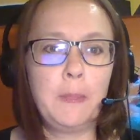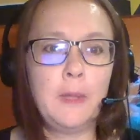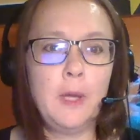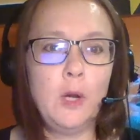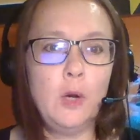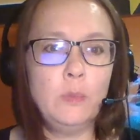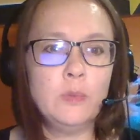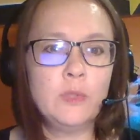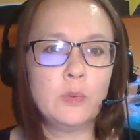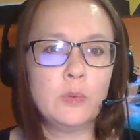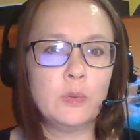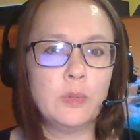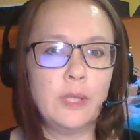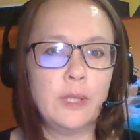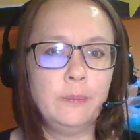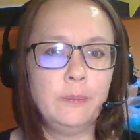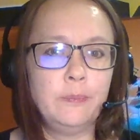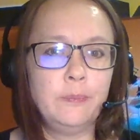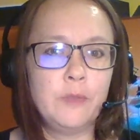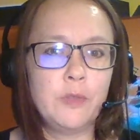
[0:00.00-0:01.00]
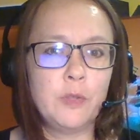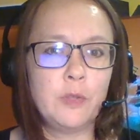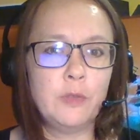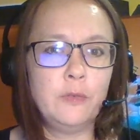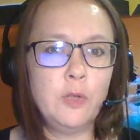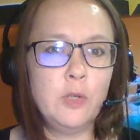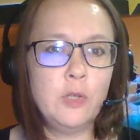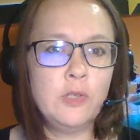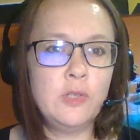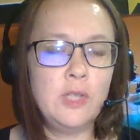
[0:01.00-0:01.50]
homeschooling. So the
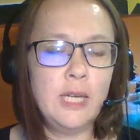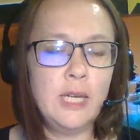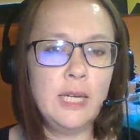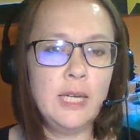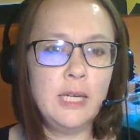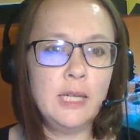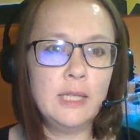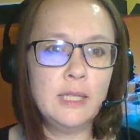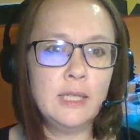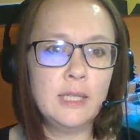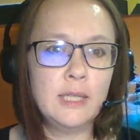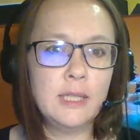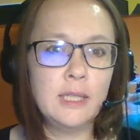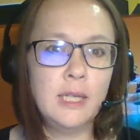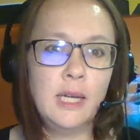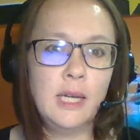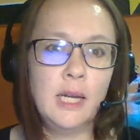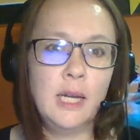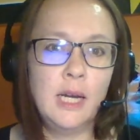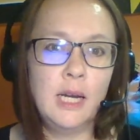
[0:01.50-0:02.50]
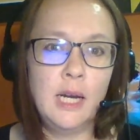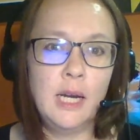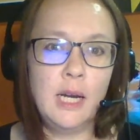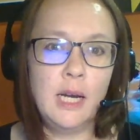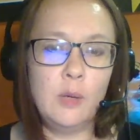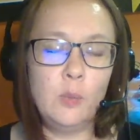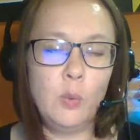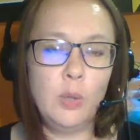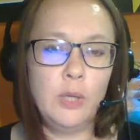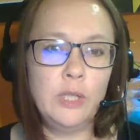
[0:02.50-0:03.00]
first thing
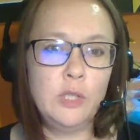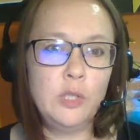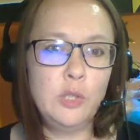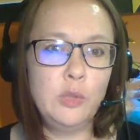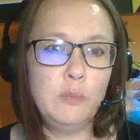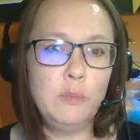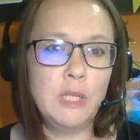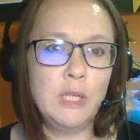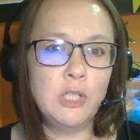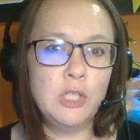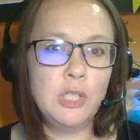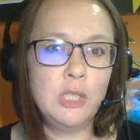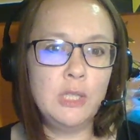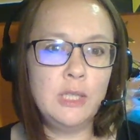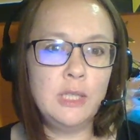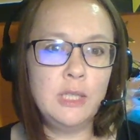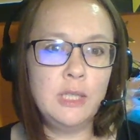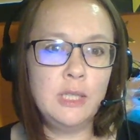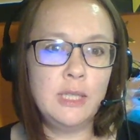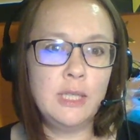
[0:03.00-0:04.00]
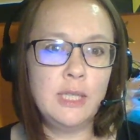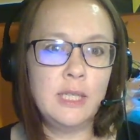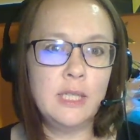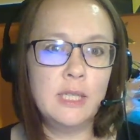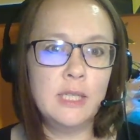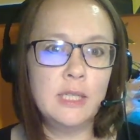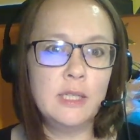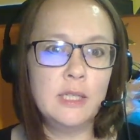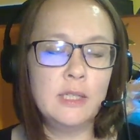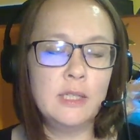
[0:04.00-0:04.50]
I wanted to mention
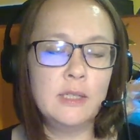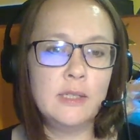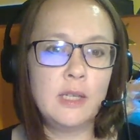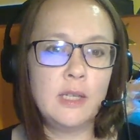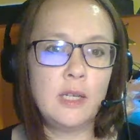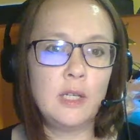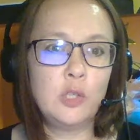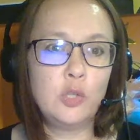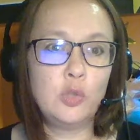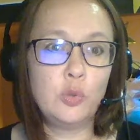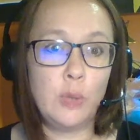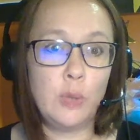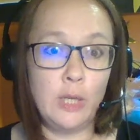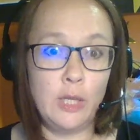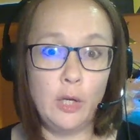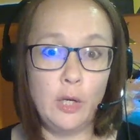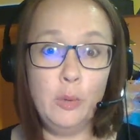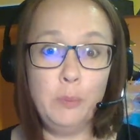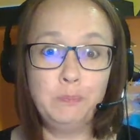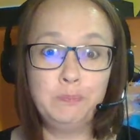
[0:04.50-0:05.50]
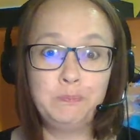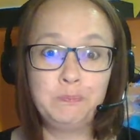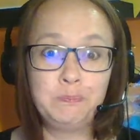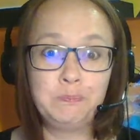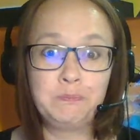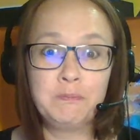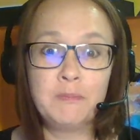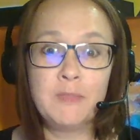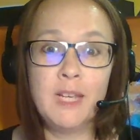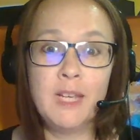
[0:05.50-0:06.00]
is Trello.
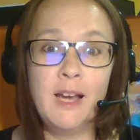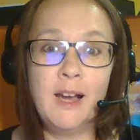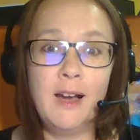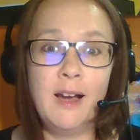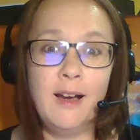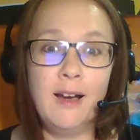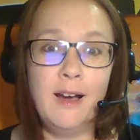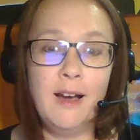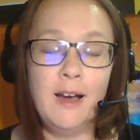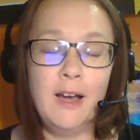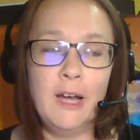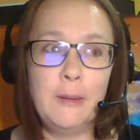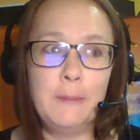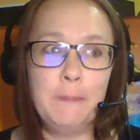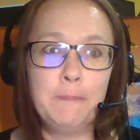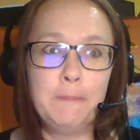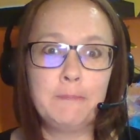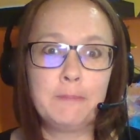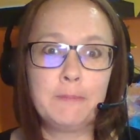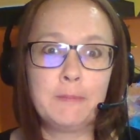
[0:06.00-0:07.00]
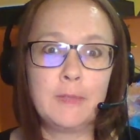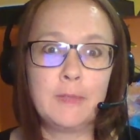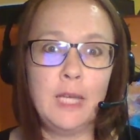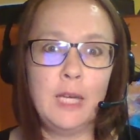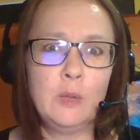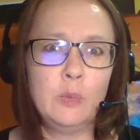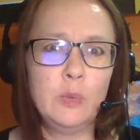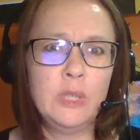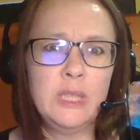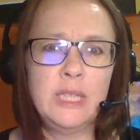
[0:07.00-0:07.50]
I
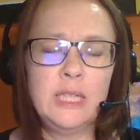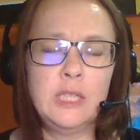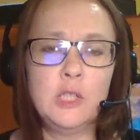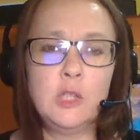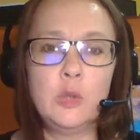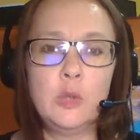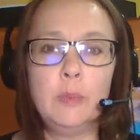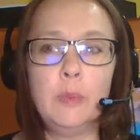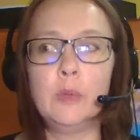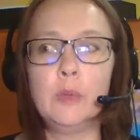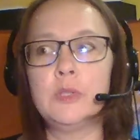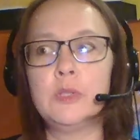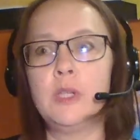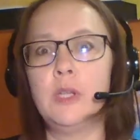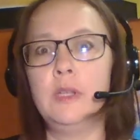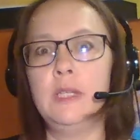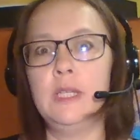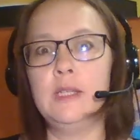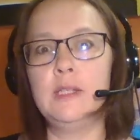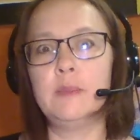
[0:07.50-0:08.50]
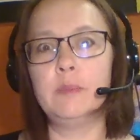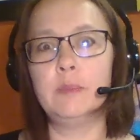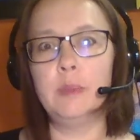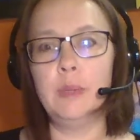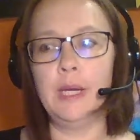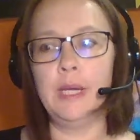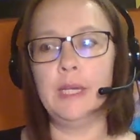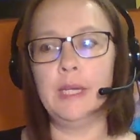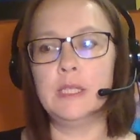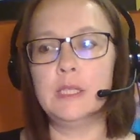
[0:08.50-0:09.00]
really need to do a post on this,
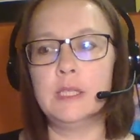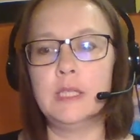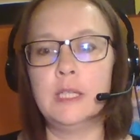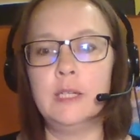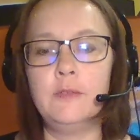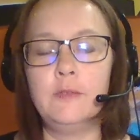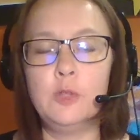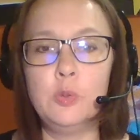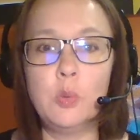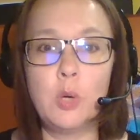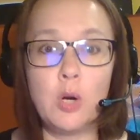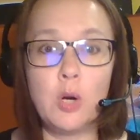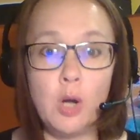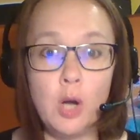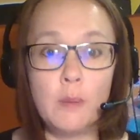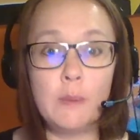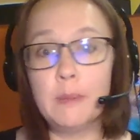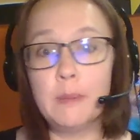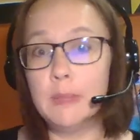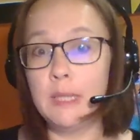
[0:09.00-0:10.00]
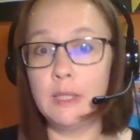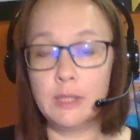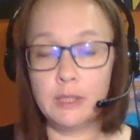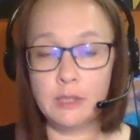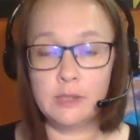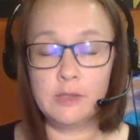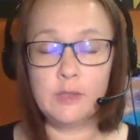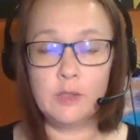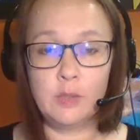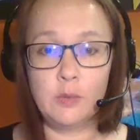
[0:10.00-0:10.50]
but if you are on my mailing
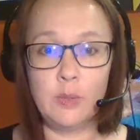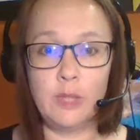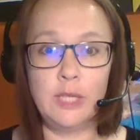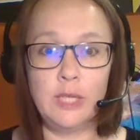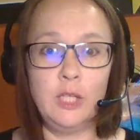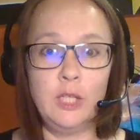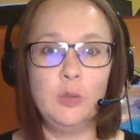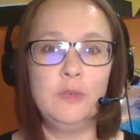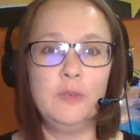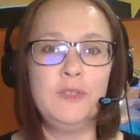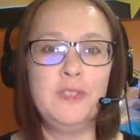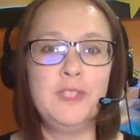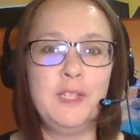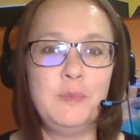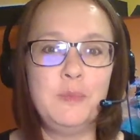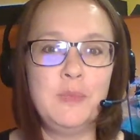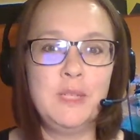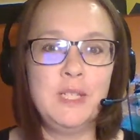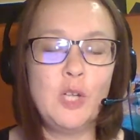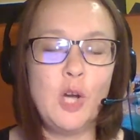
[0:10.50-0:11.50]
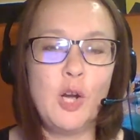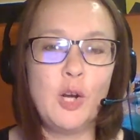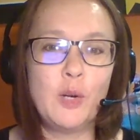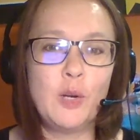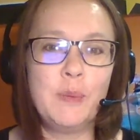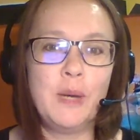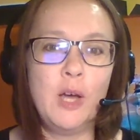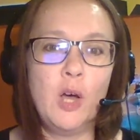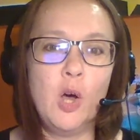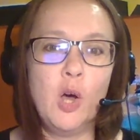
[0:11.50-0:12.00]
list already, you have seen me talk
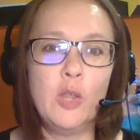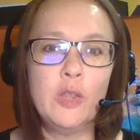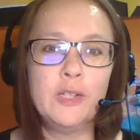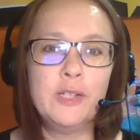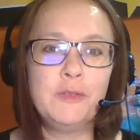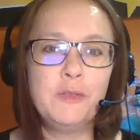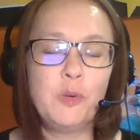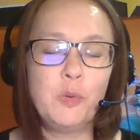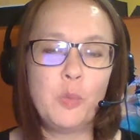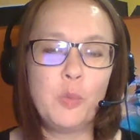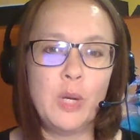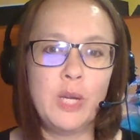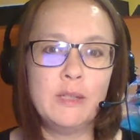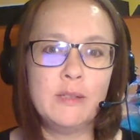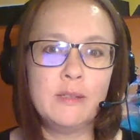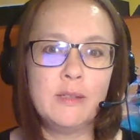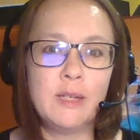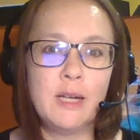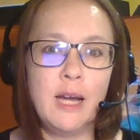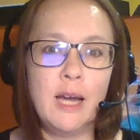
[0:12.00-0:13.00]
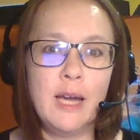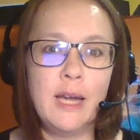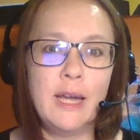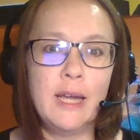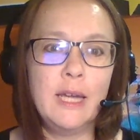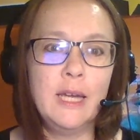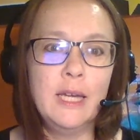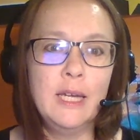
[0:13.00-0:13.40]
about all the different ways that I